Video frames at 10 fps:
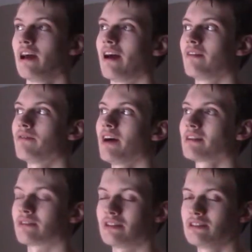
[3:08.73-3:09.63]
And in
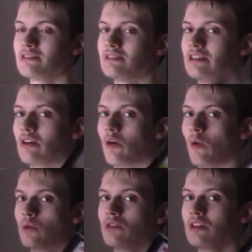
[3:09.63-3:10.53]
fact, this is the
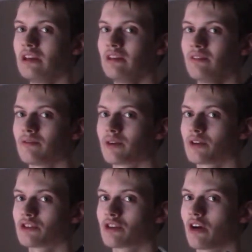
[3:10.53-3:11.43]
only
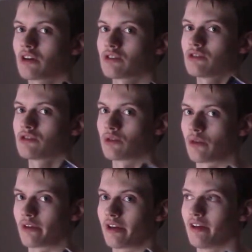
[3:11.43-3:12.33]
First Doctor
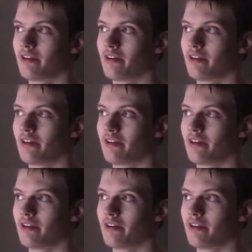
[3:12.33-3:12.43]
story